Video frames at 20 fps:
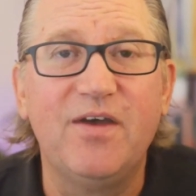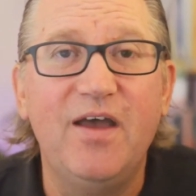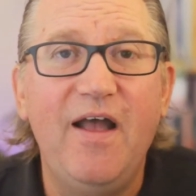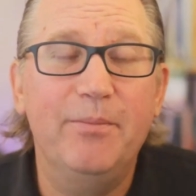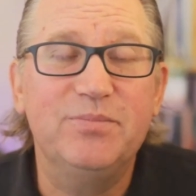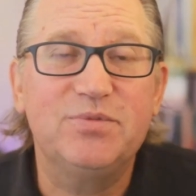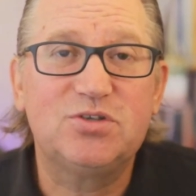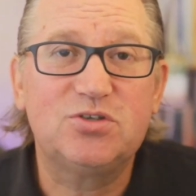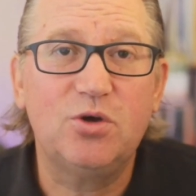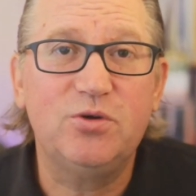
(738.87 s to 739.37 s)

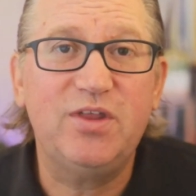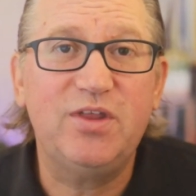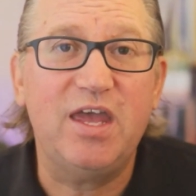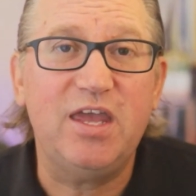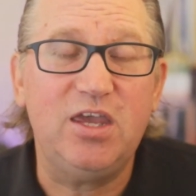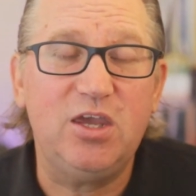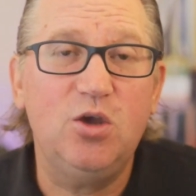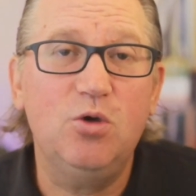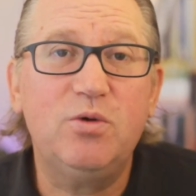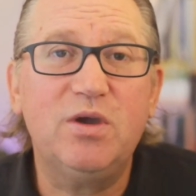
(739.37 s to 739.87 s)
so that
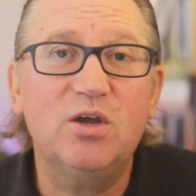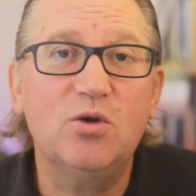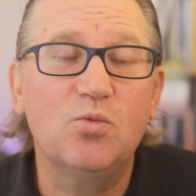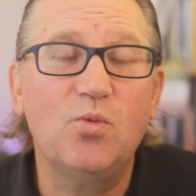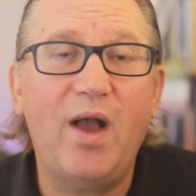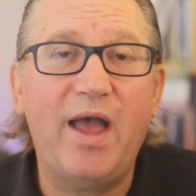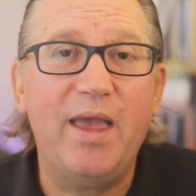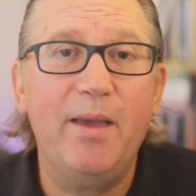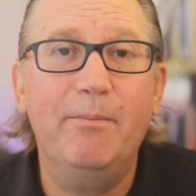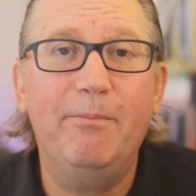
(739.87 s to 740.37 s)
you can
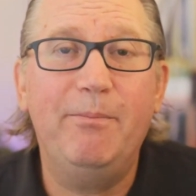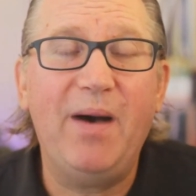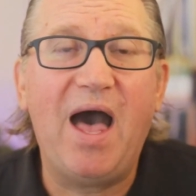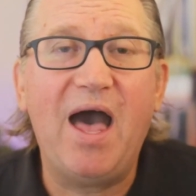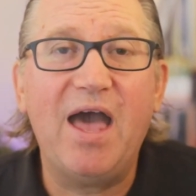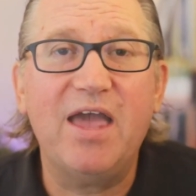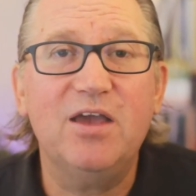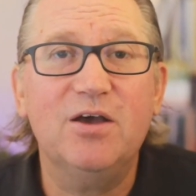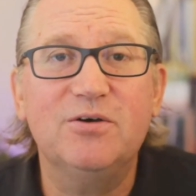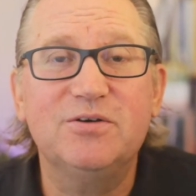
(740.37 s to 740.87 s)
write
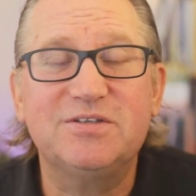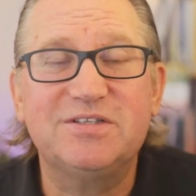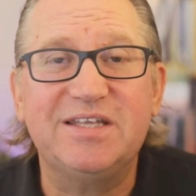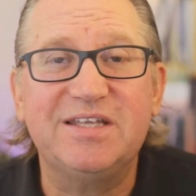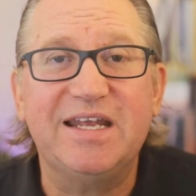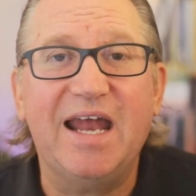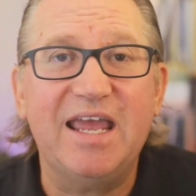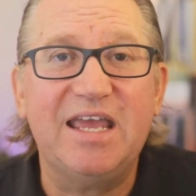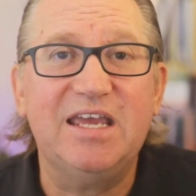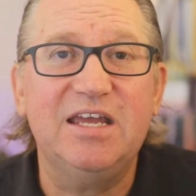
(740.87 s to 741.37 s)
bios that
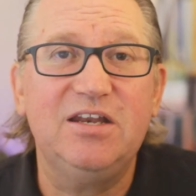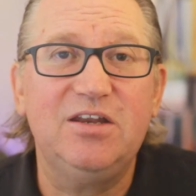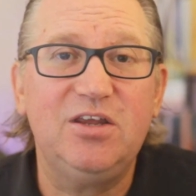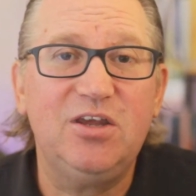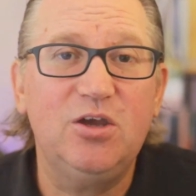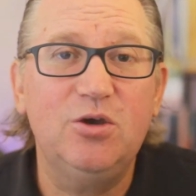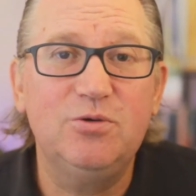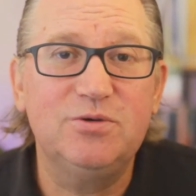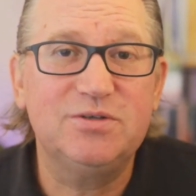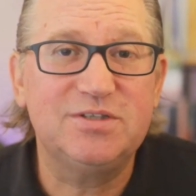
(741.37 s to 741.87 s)
I can
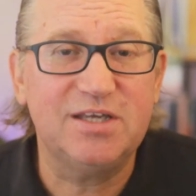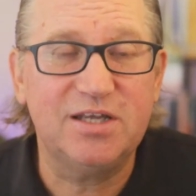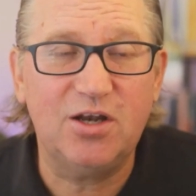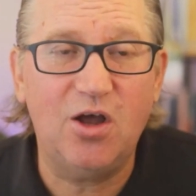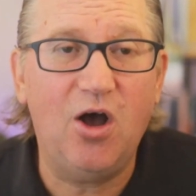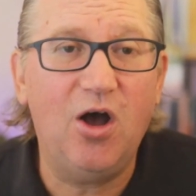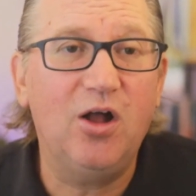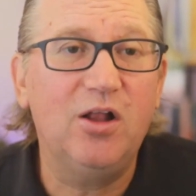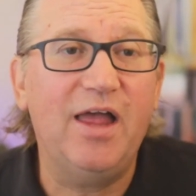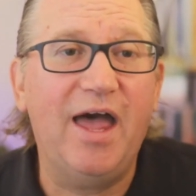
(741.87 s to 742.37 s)
use in
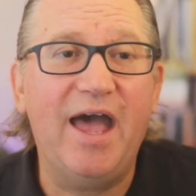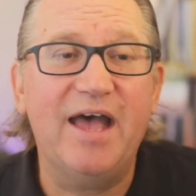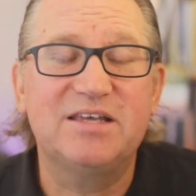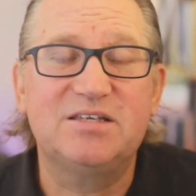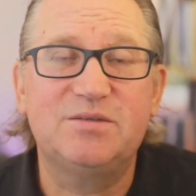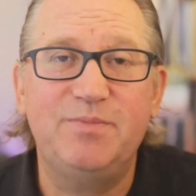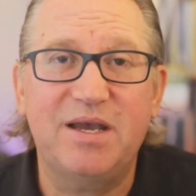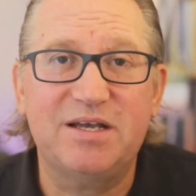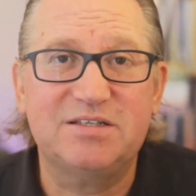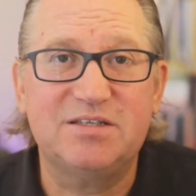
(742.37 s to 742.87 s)
all
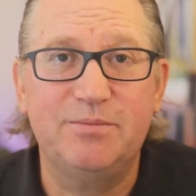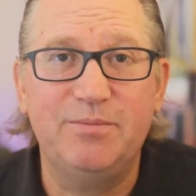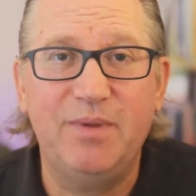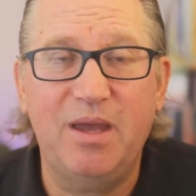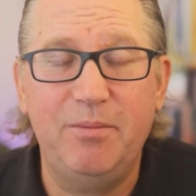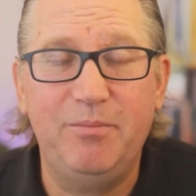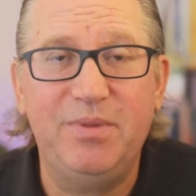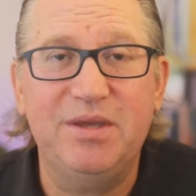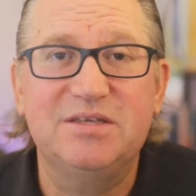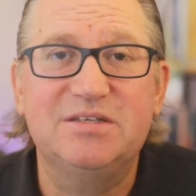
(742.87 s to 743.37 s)
aspects of my
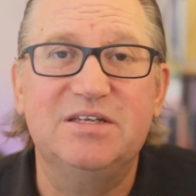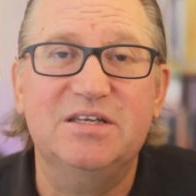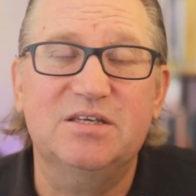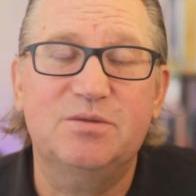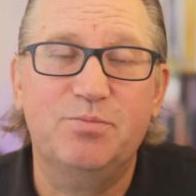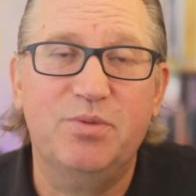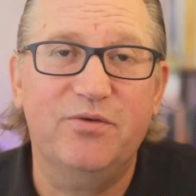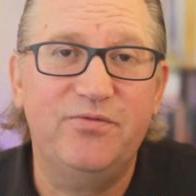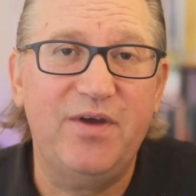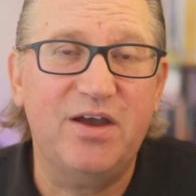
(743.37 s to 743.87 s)
business:
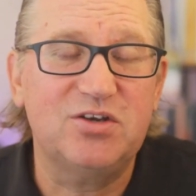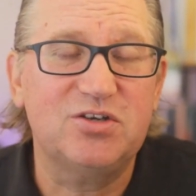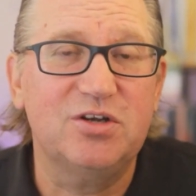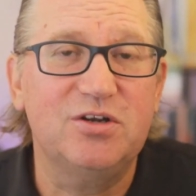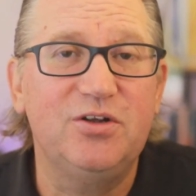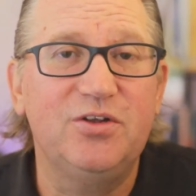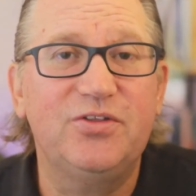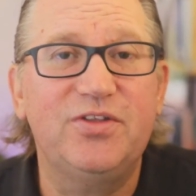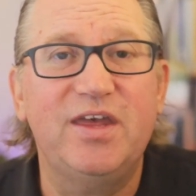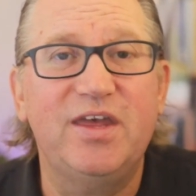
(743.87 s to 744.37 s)

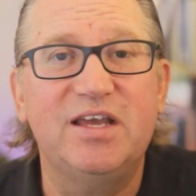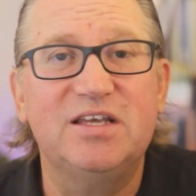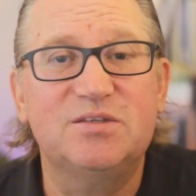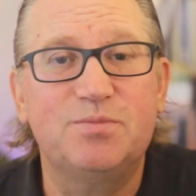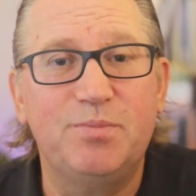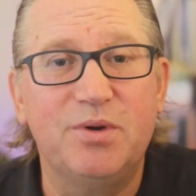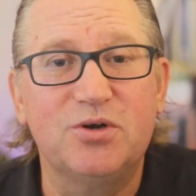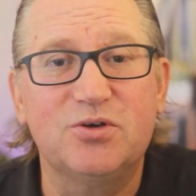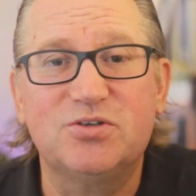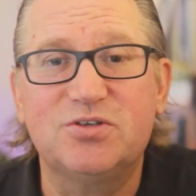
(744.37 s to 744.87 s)
professional things,
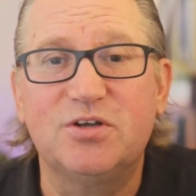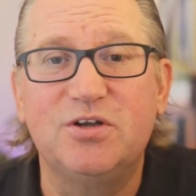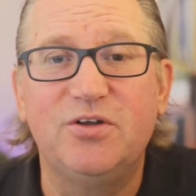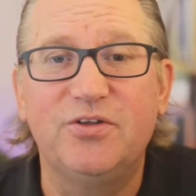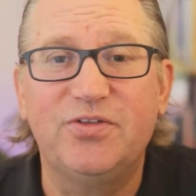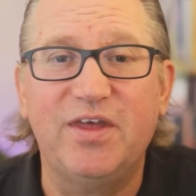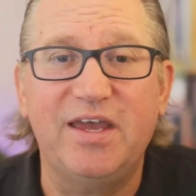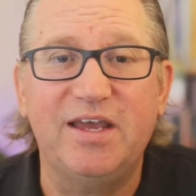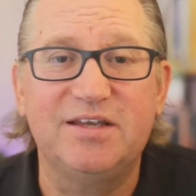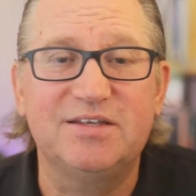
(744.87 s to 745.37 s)
personal
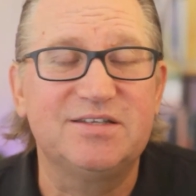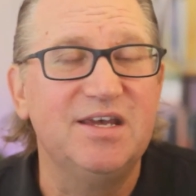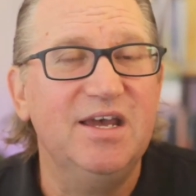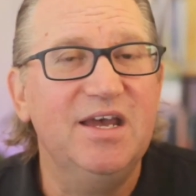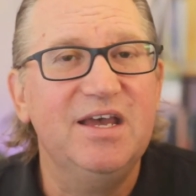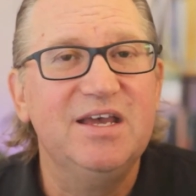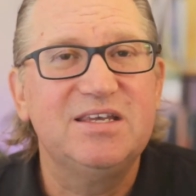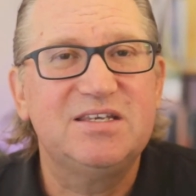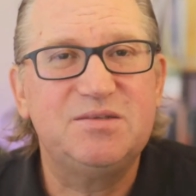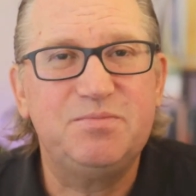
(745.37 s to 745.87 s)
things,
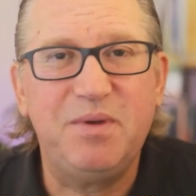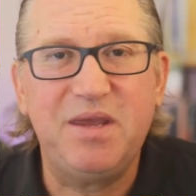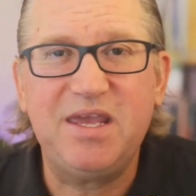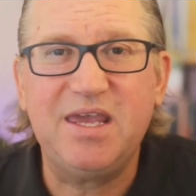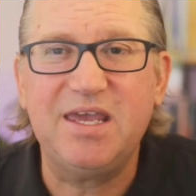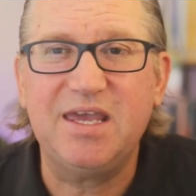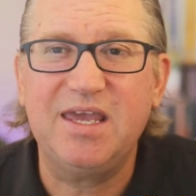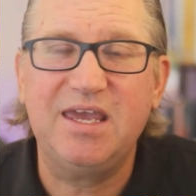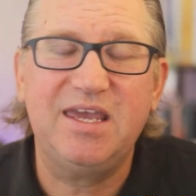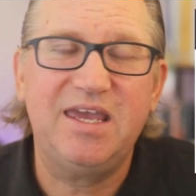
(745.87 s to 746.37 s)

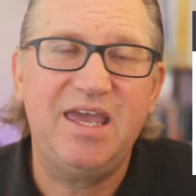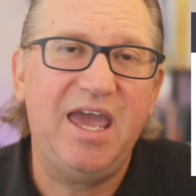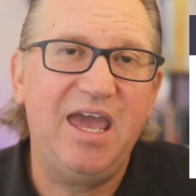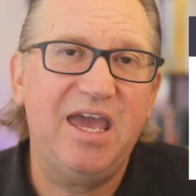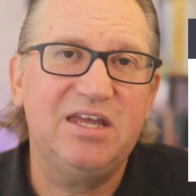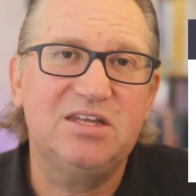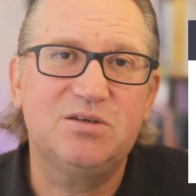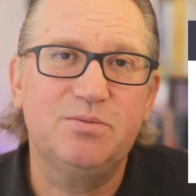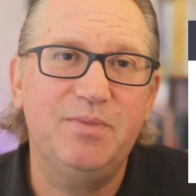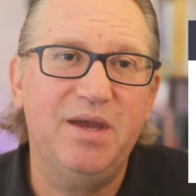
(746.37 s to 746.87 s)
speaking
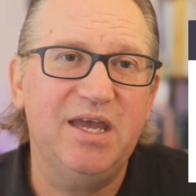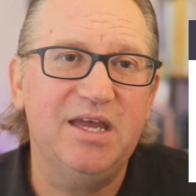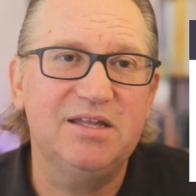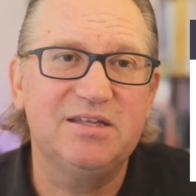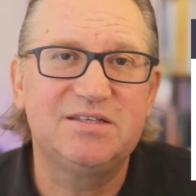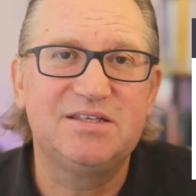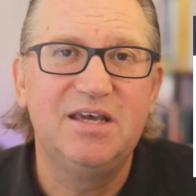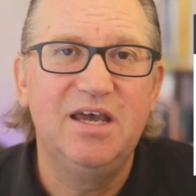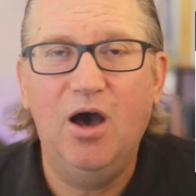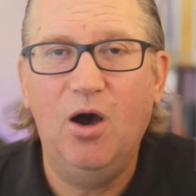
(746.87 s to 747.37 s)

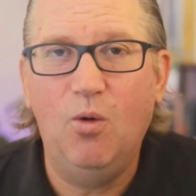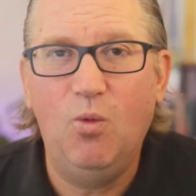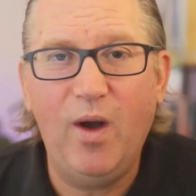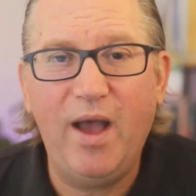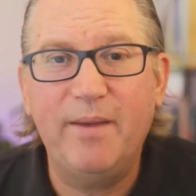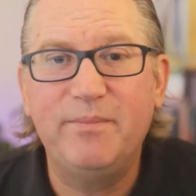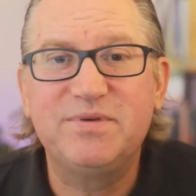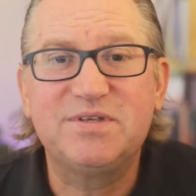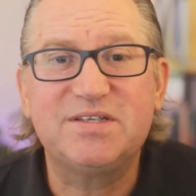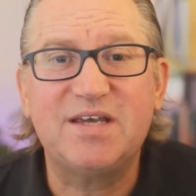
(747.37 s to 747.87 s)
engagements,
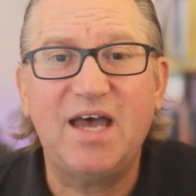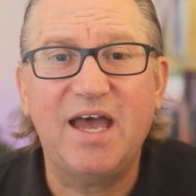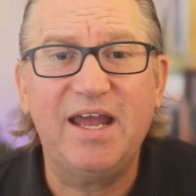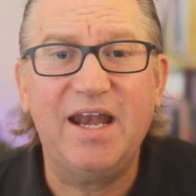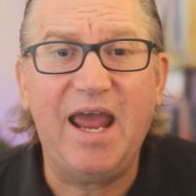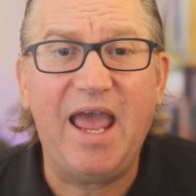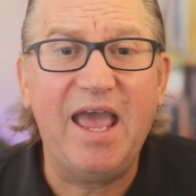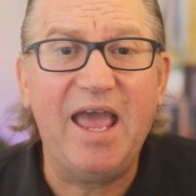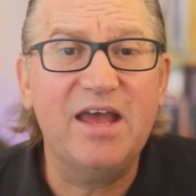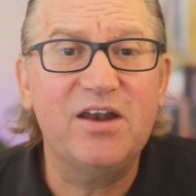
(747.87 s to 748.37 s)
website,
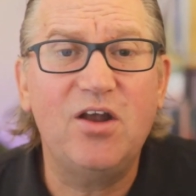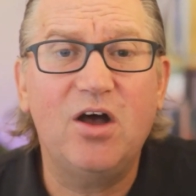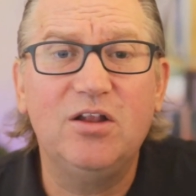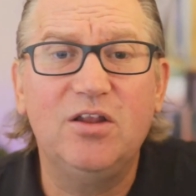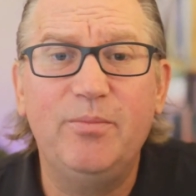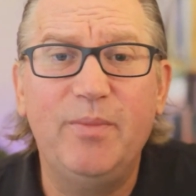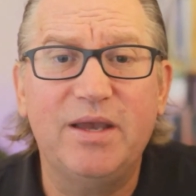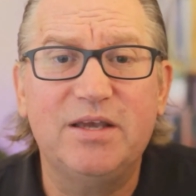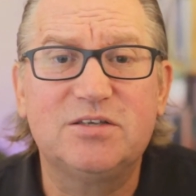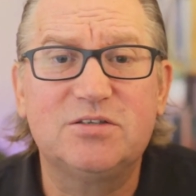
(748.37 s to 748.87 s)
and all of
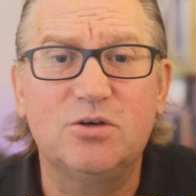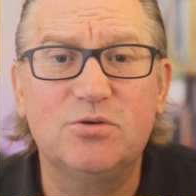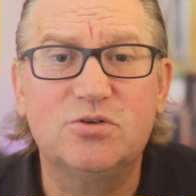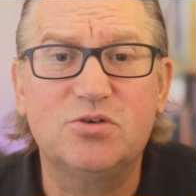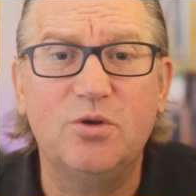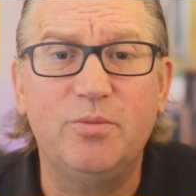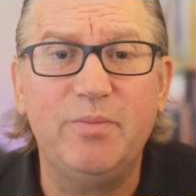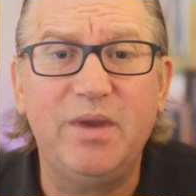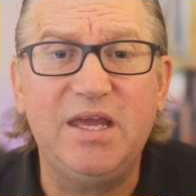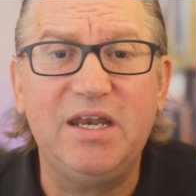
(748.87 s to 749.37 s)
my
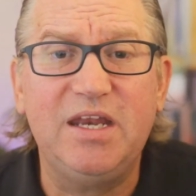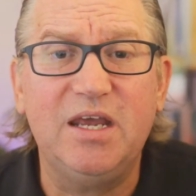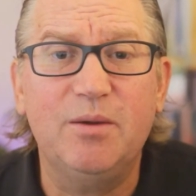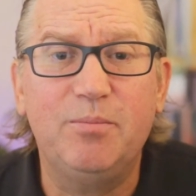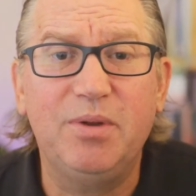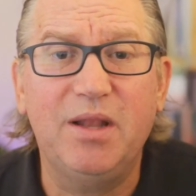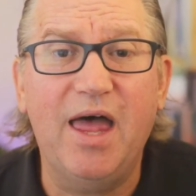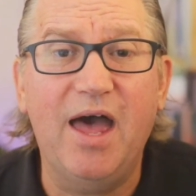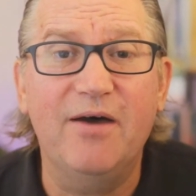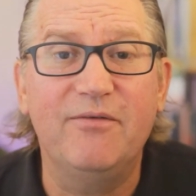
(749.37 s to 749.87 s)
social media
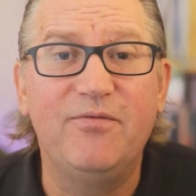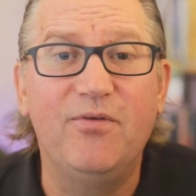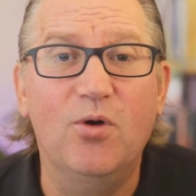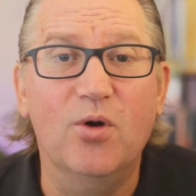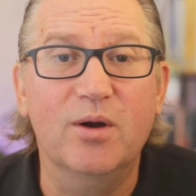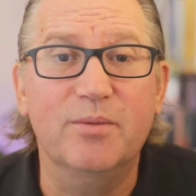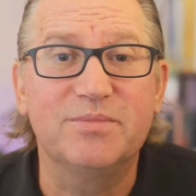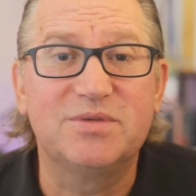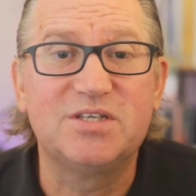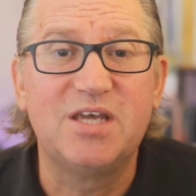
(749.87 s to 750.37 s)

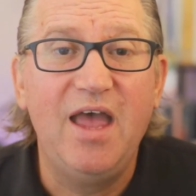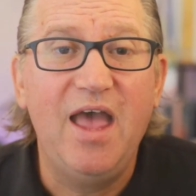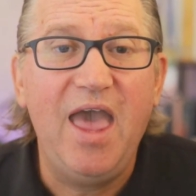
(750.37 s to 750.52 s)
platforms.